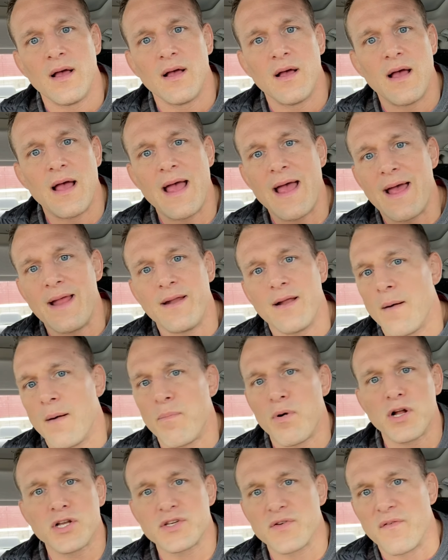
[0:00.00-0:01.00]
and a
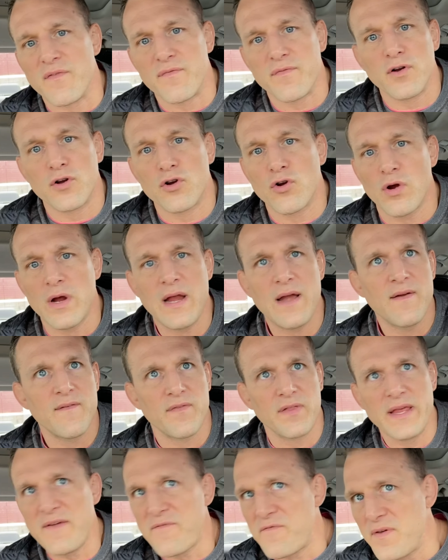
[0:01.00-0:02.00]
bunch of green
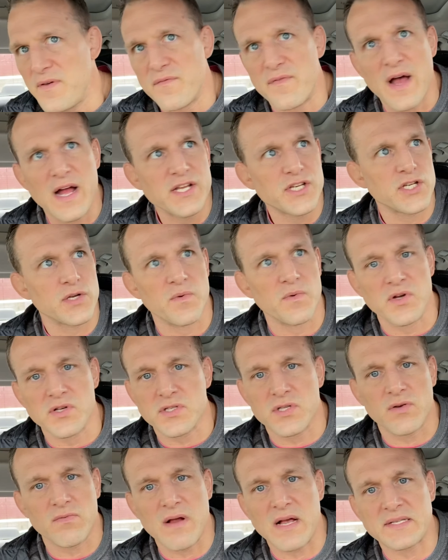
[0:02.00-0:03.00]
leafy vegetables
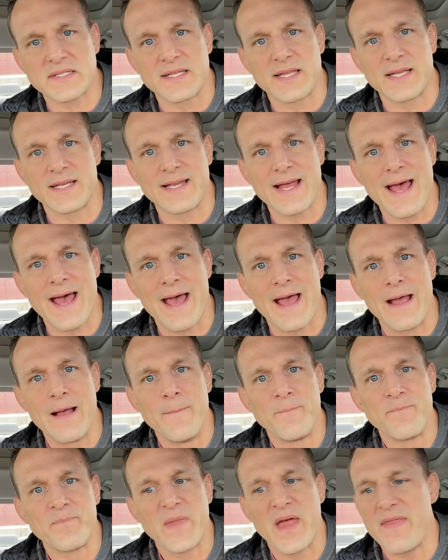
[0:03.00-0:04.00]
the rest of the day.
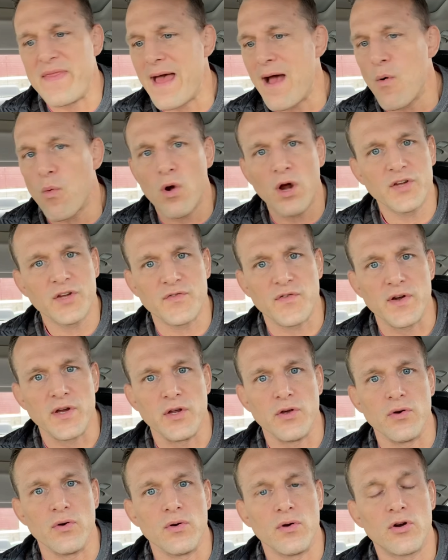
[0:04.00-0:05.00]
And that works for
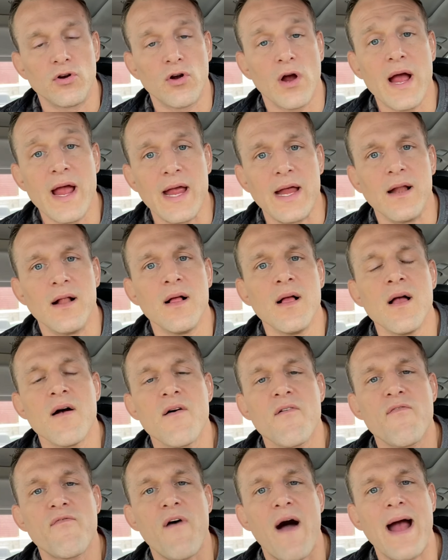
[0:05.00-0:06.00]
you. Great.
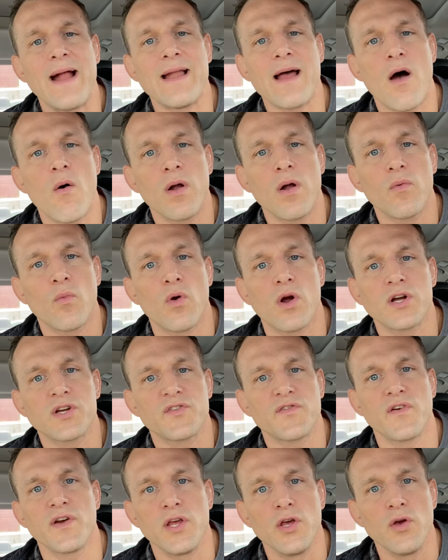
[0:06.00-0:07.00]
Find out what works
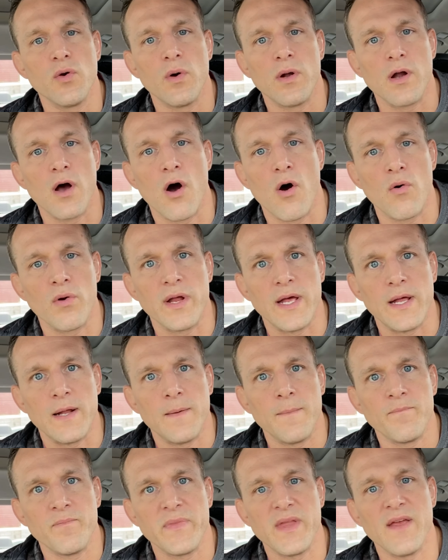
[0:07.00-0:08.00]
for you and own it.
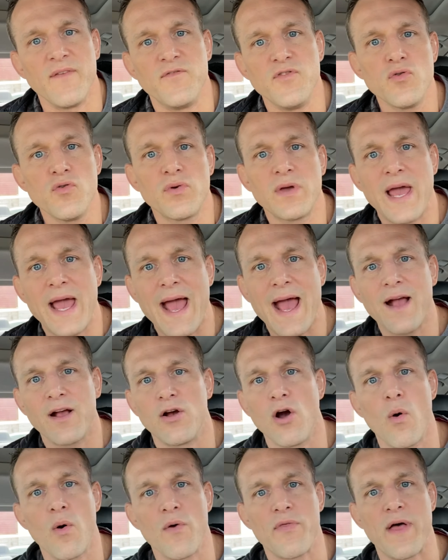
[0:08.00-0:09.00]
If you can't
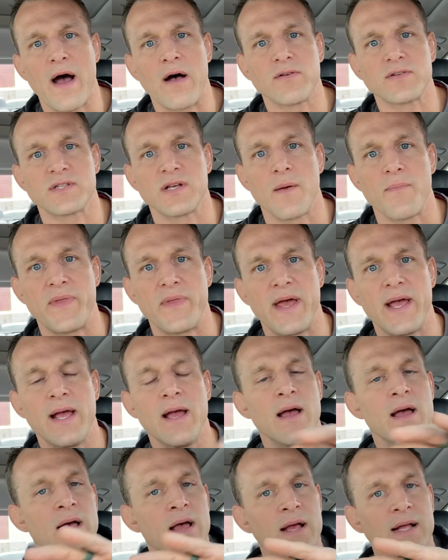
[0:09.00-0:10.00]
go without something,
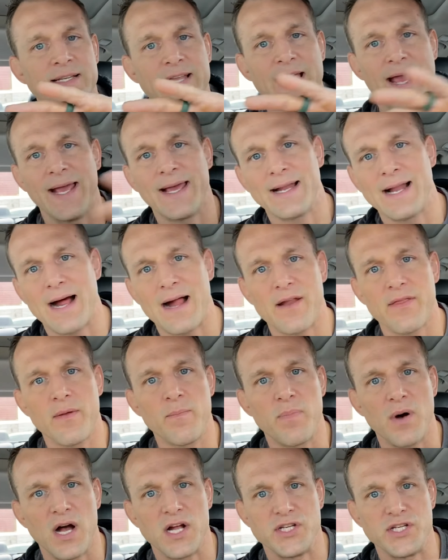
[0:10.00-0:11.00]
take it out of the
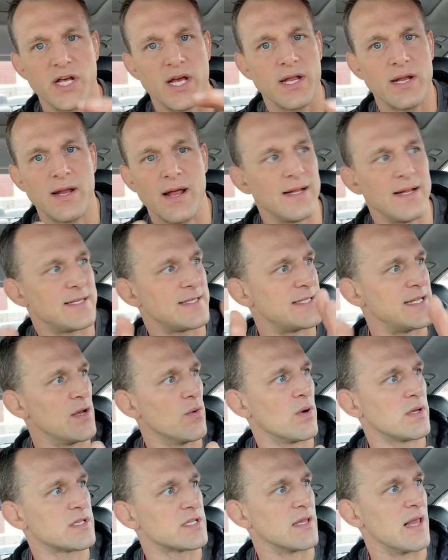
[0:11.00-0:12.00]
budget and see
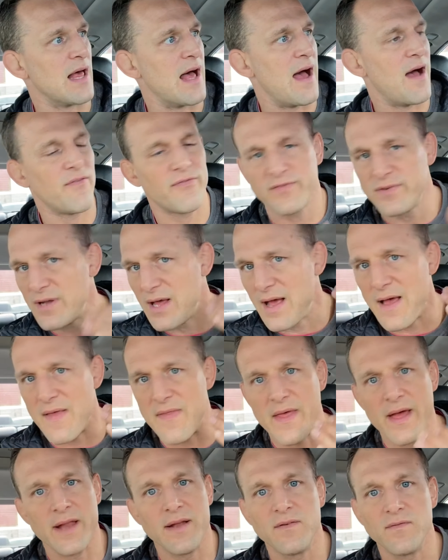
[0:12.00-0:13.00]
what's left and
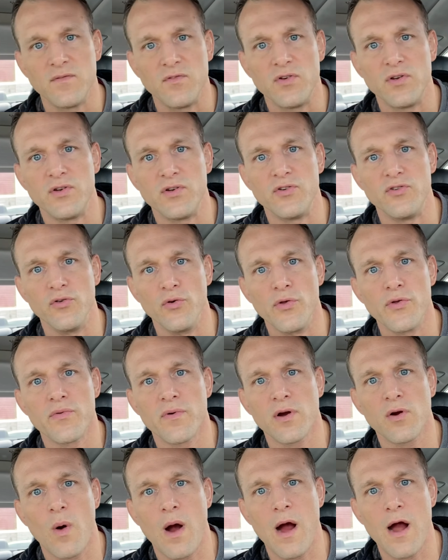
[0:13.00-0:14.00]
then do the
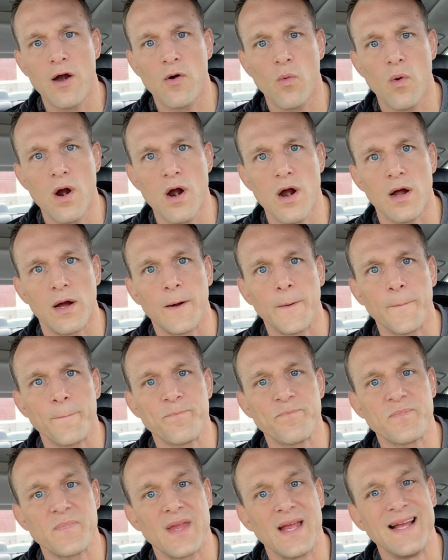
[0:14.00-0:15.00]
required work.
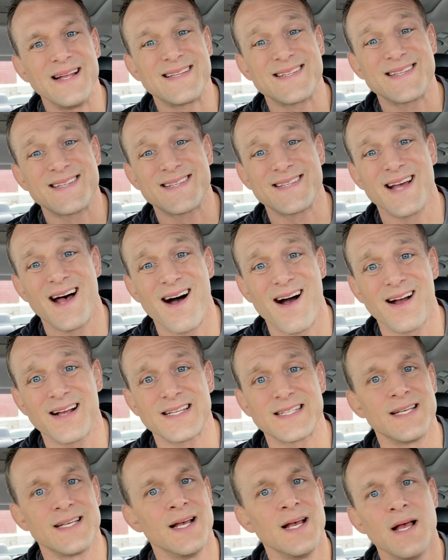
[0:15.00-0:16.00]
It
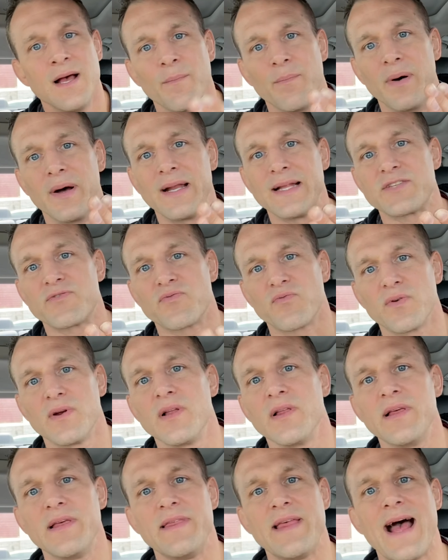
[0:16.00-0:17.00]
sucks, but it's
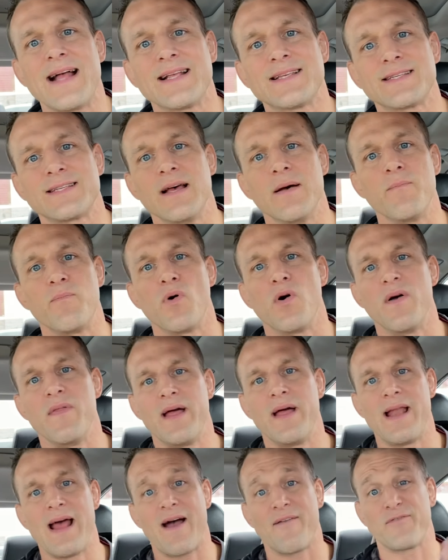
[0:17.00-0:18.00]
really that simple. And
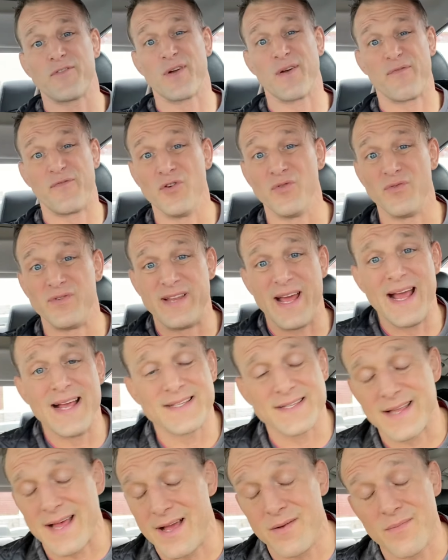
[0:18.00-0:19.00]
then after a few days
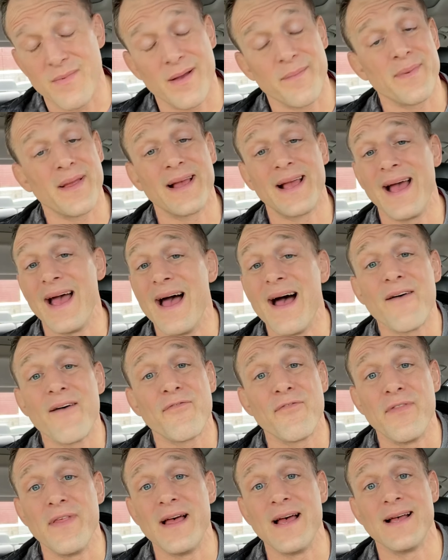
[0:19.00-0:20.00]
of that, you might be like, F
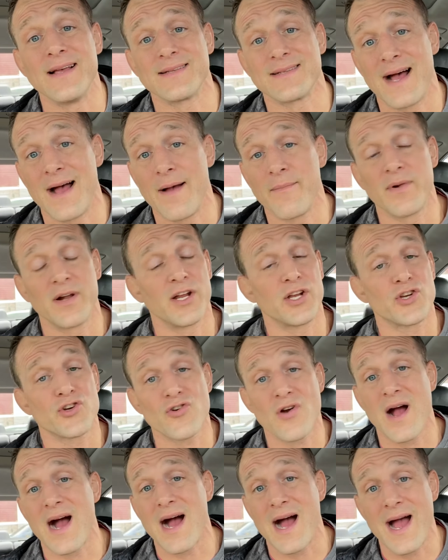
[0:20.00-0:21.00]
this, I'm going to
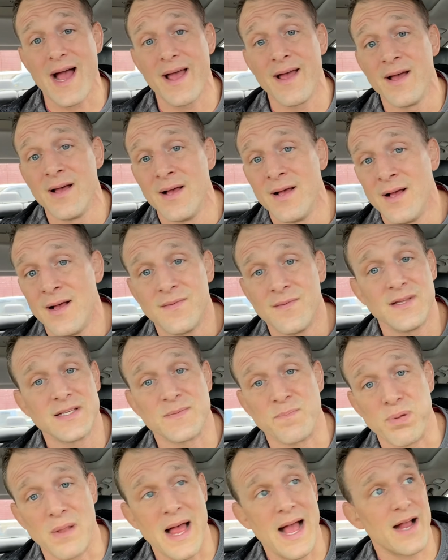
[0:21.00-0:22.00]
try this
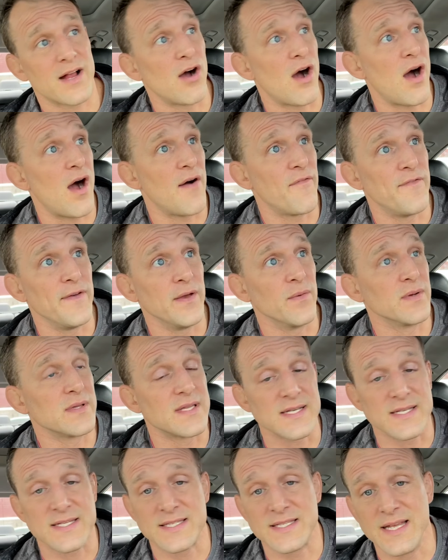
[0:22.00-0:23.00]
black coffee with
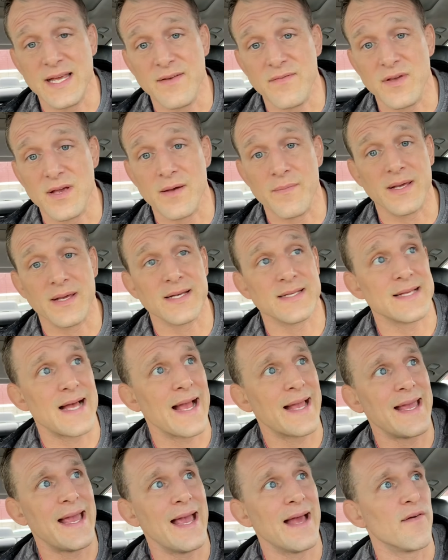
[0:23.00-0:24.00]
this stevia because I
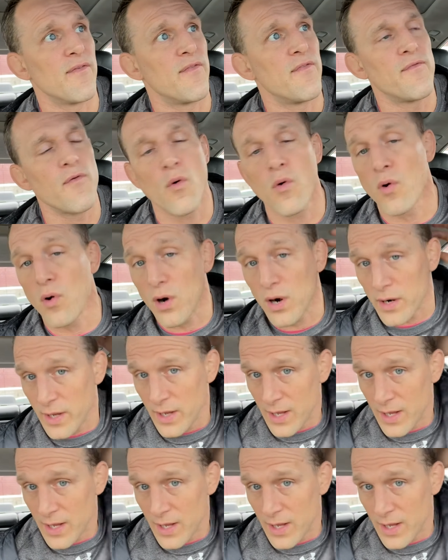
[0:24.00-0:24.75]
can't afford,